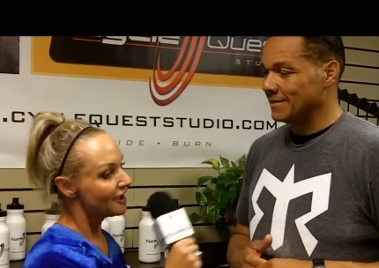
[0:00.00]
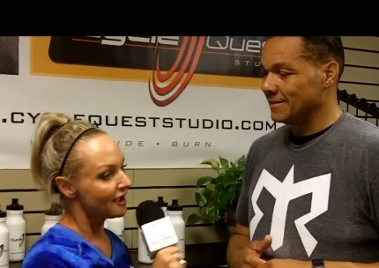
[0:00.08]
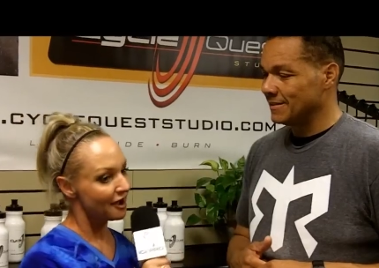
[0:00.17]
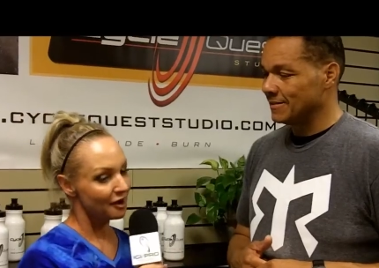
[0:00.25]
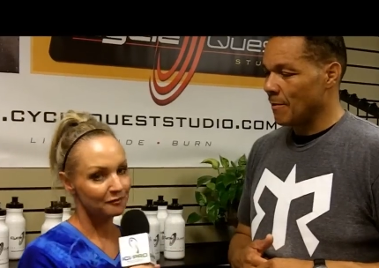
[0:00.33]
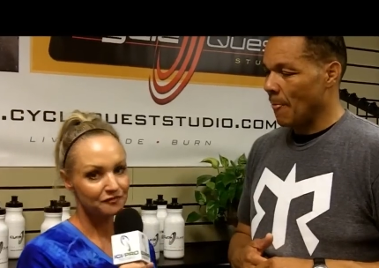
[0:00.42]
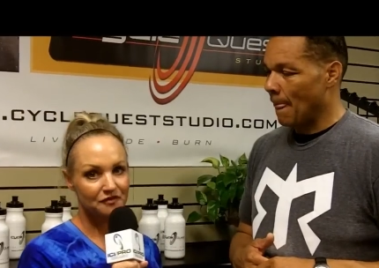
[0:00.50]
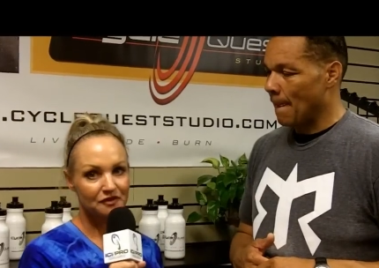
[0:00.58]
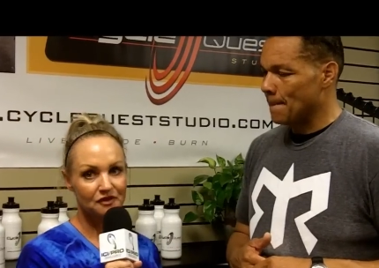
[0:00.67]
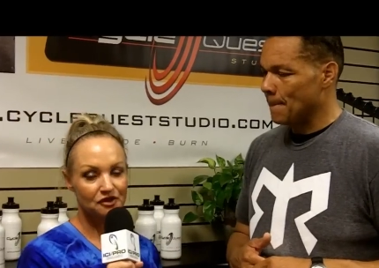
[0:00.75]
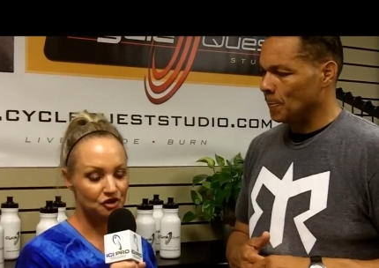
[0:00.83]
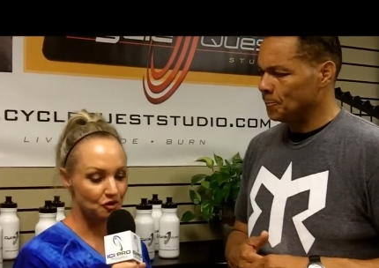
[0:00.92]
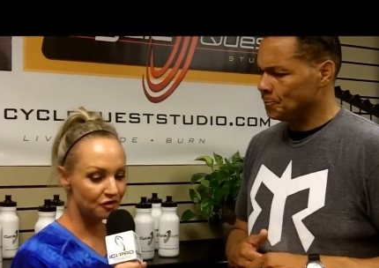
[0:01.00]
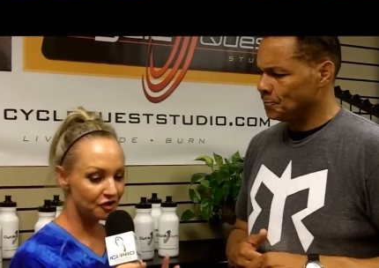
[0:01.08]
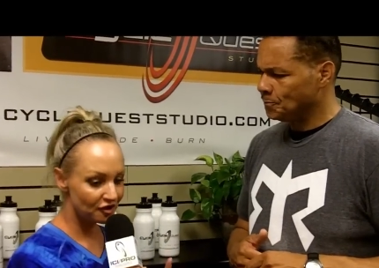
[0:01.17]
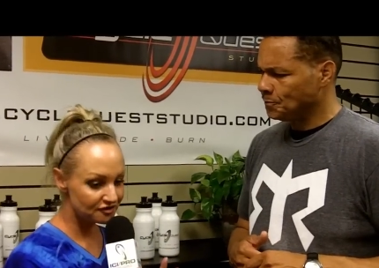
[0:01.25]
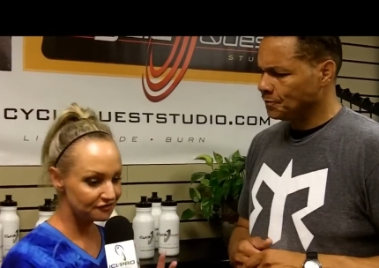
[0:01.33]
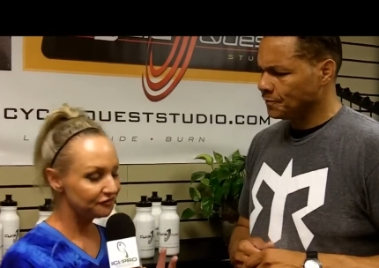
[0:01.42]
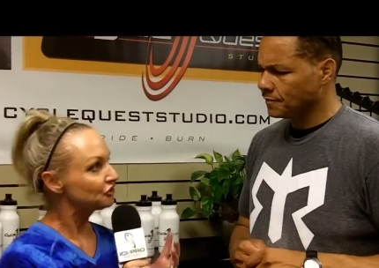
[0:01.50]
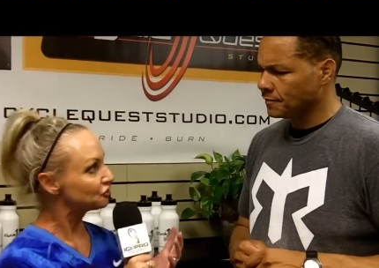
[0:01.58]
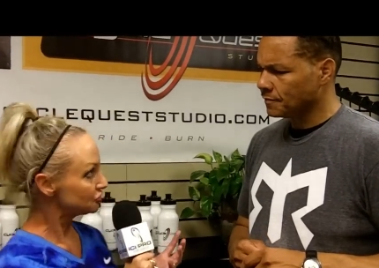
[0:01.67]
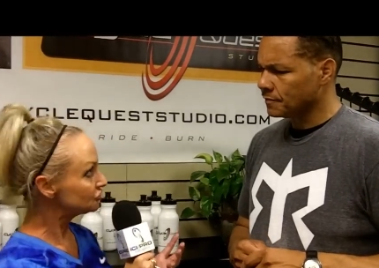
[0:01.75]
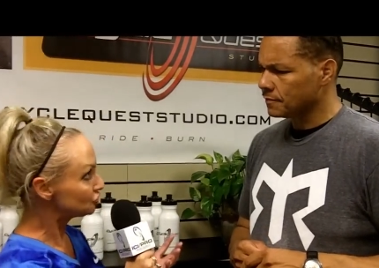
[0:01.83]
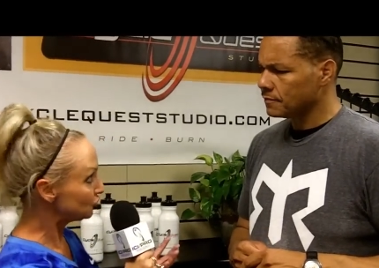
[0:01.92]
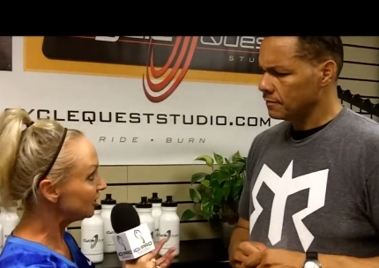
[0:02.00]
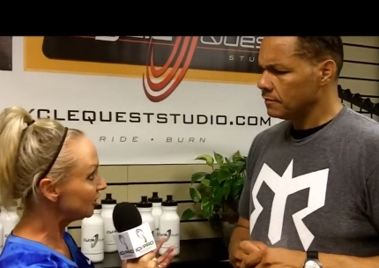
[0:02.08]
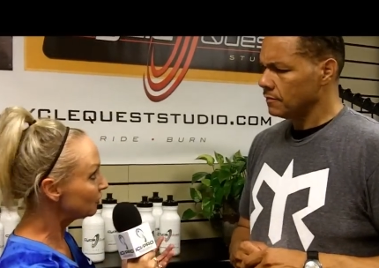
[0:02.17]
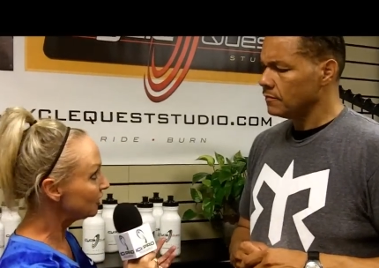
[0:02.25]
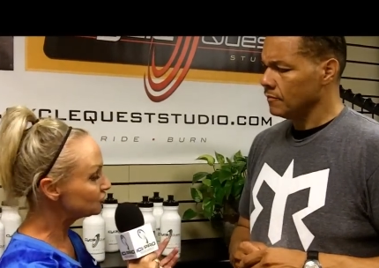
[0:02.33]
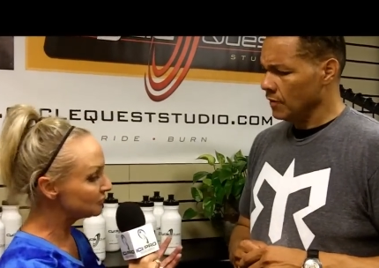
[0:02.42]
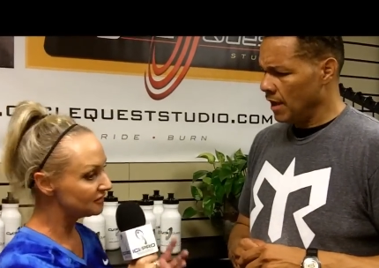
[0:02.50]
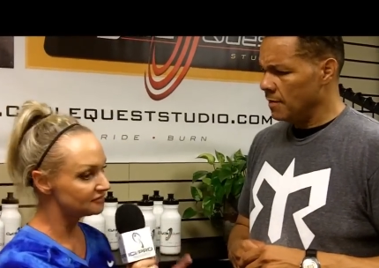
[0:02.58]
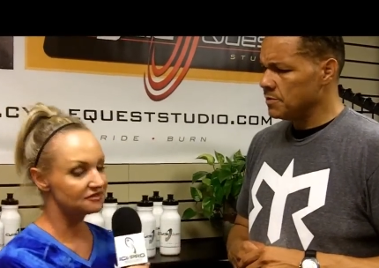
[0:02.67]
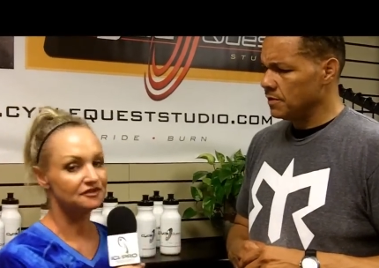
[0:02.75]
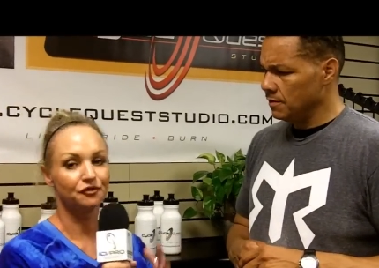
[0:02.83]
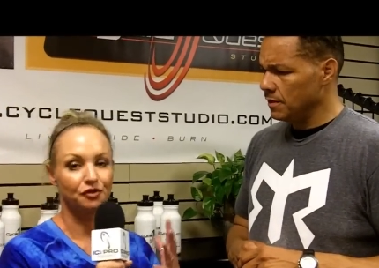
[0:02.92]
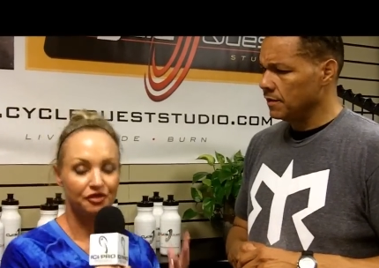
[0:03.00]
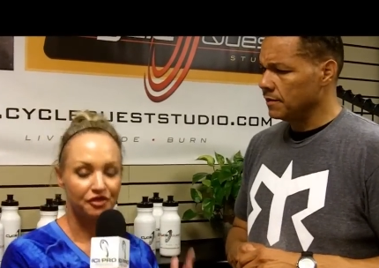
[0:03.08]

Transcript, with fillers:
Speaker 1: Um, you know, there are different training regimens, mm-hmm. different